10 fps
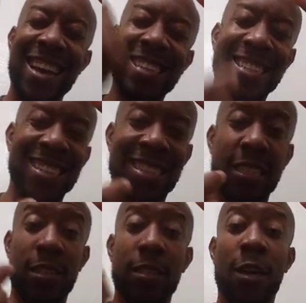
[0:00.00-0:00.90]

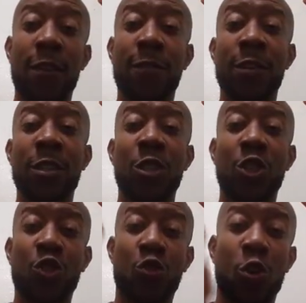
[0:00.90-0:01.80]
essence of a
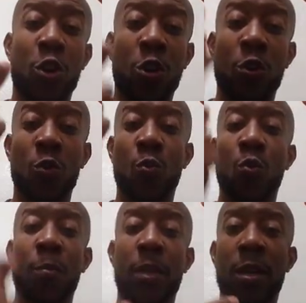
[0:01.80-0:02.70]
strong
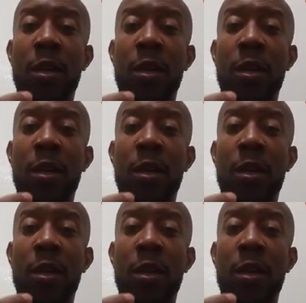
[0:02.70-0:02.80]
woman,